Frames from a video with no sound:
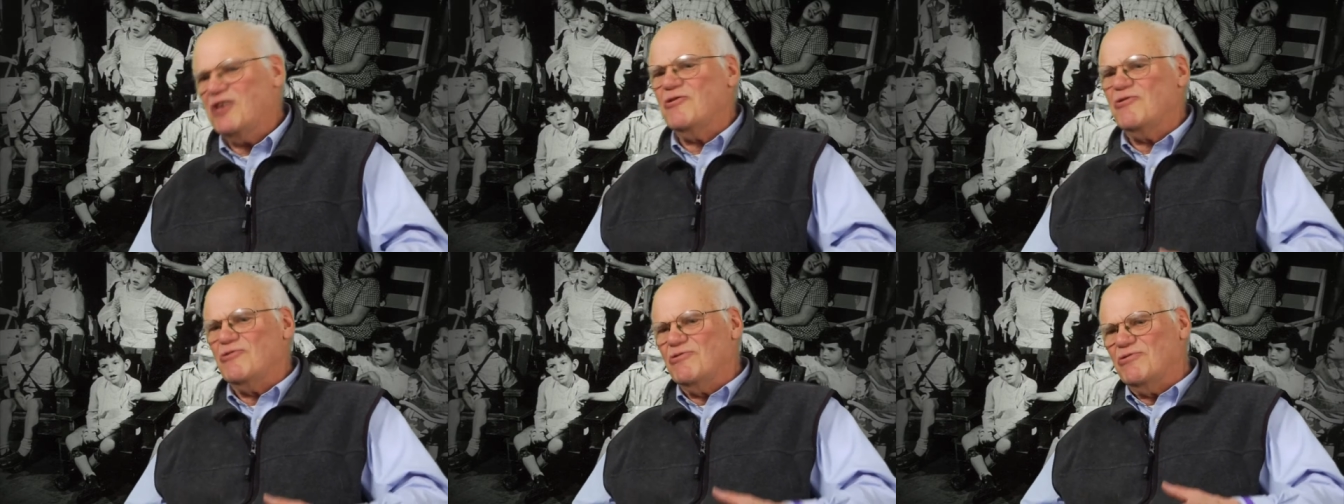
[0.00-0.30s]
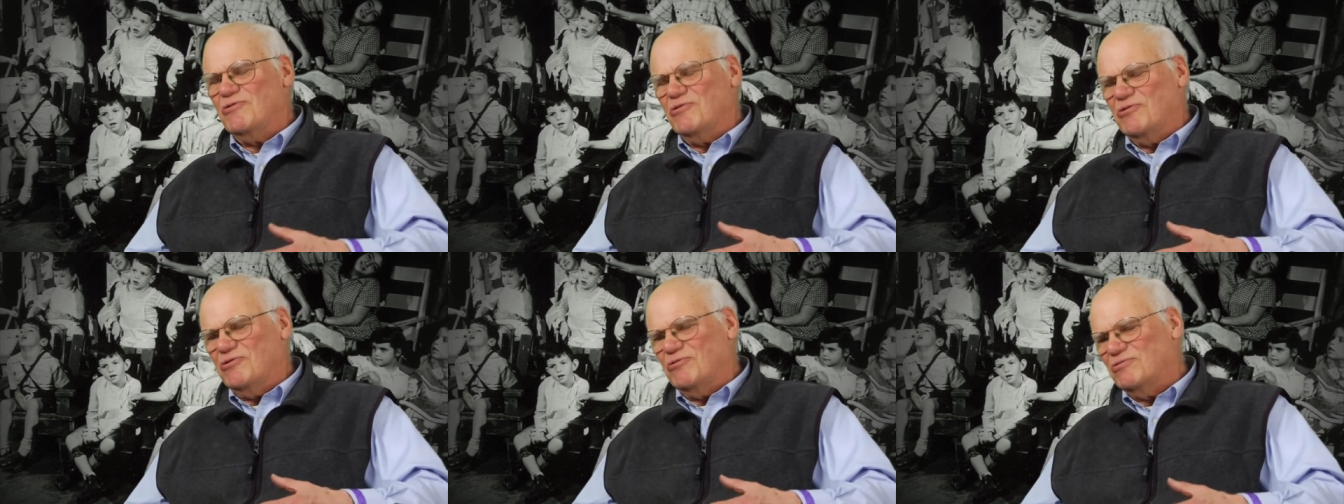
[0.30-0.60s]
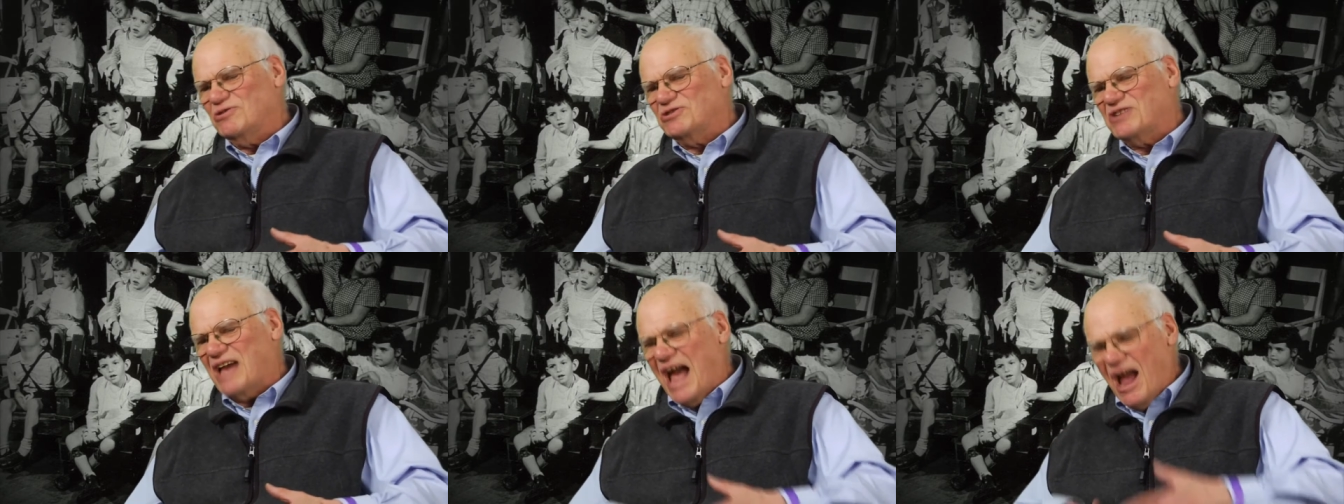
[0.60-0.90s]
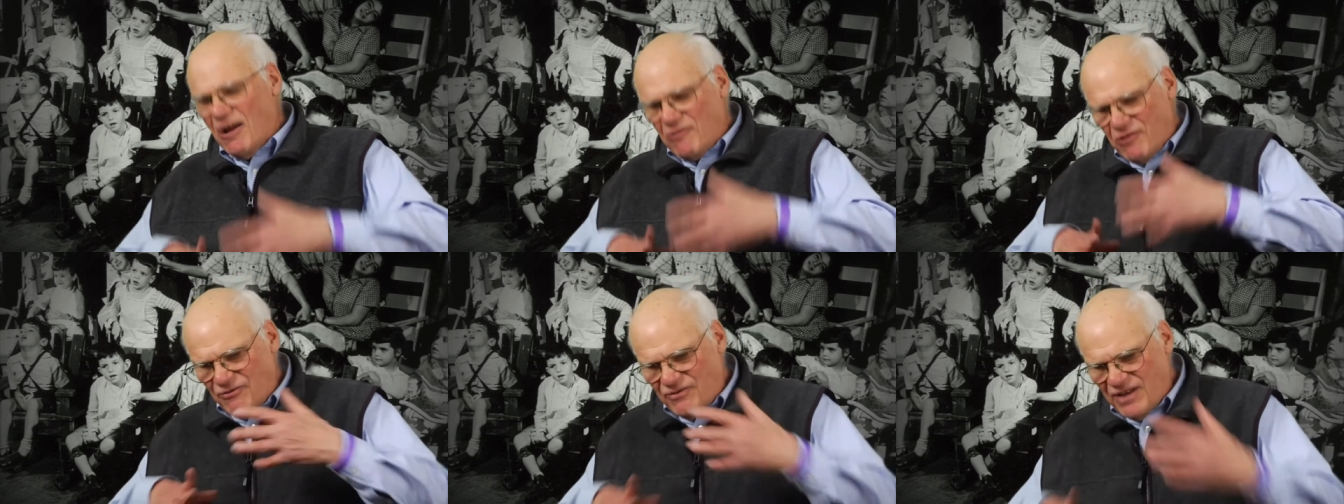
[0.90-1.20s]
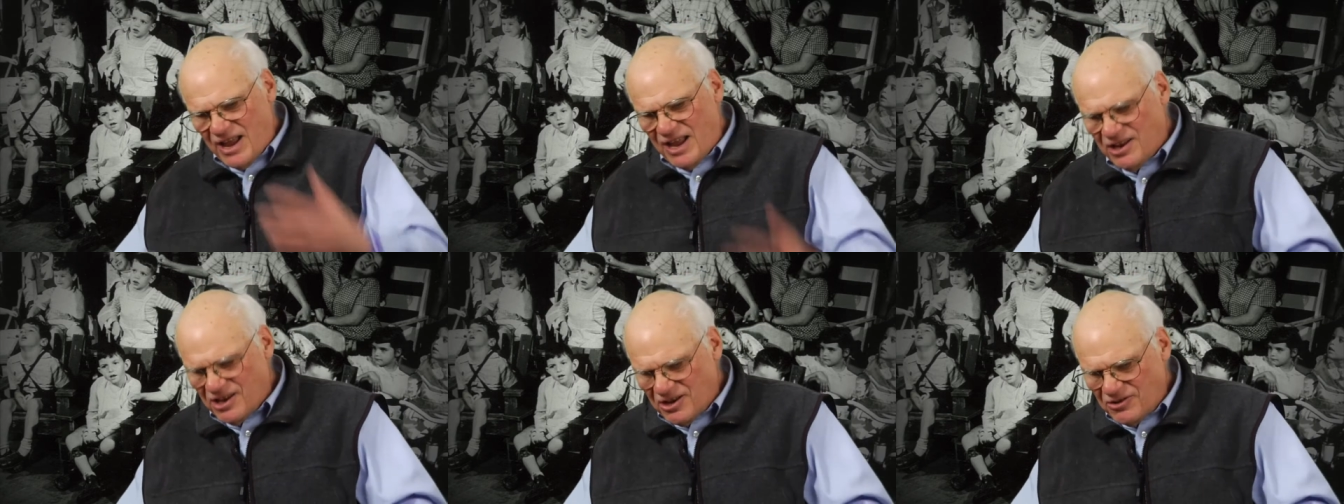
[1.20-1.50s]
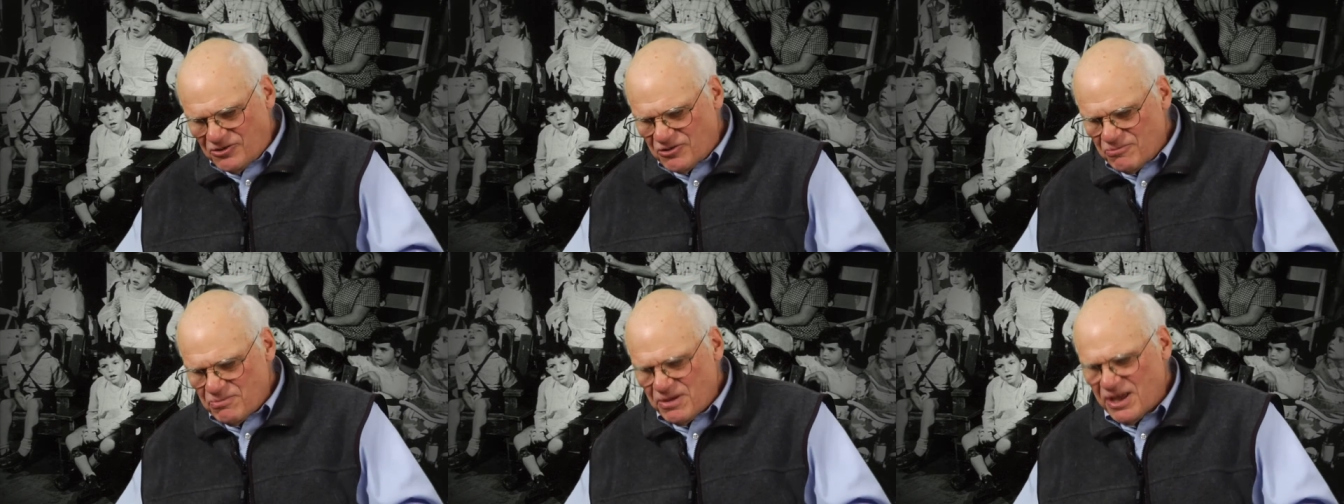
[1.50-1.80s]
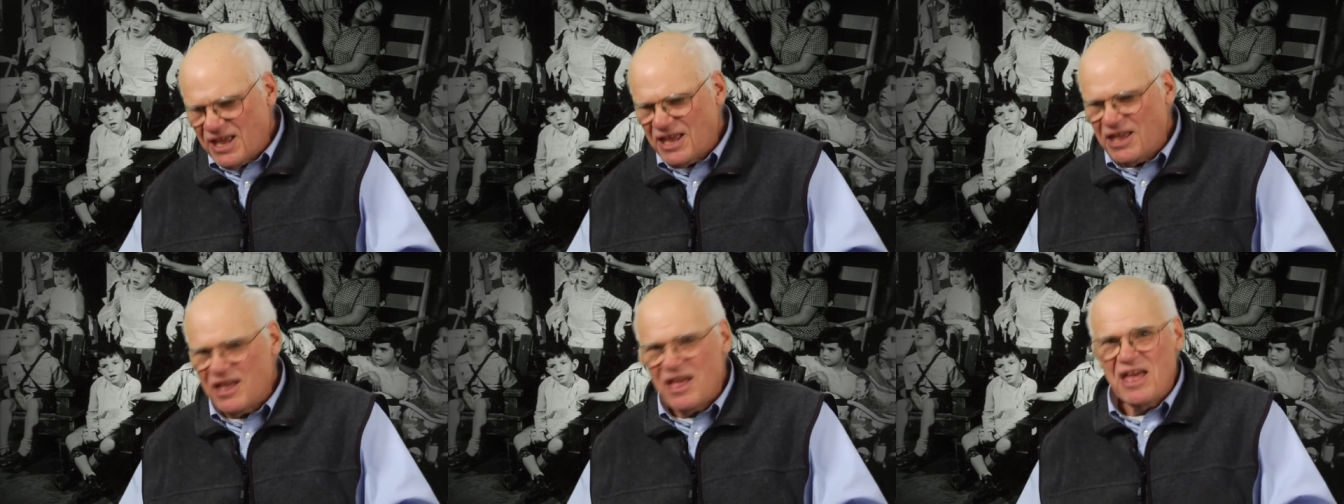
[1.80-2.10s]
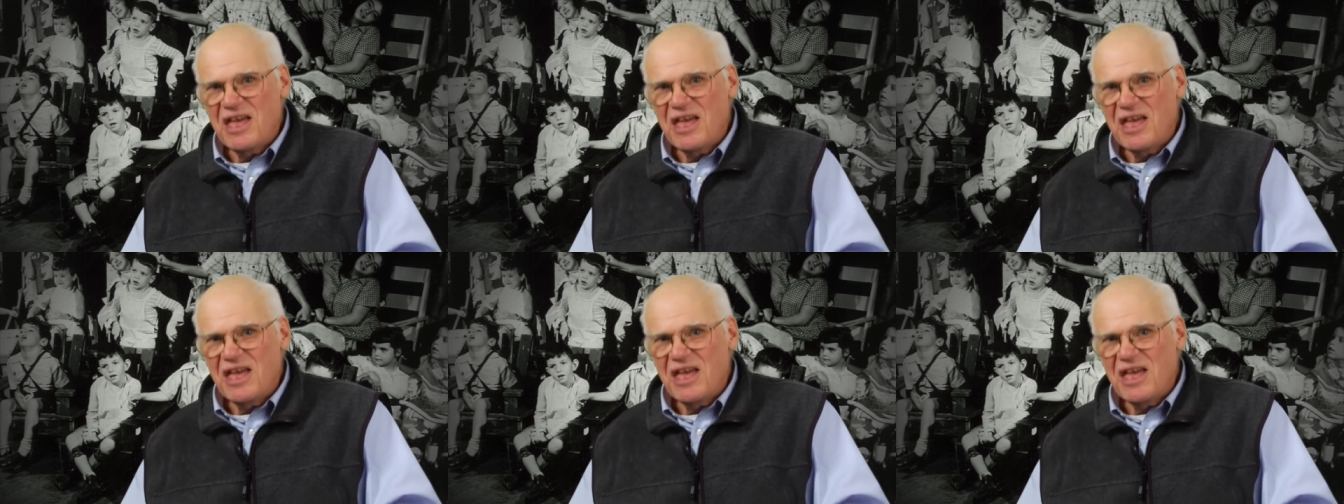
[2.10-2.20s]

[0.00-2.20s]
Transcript: who, who was aggravating to me,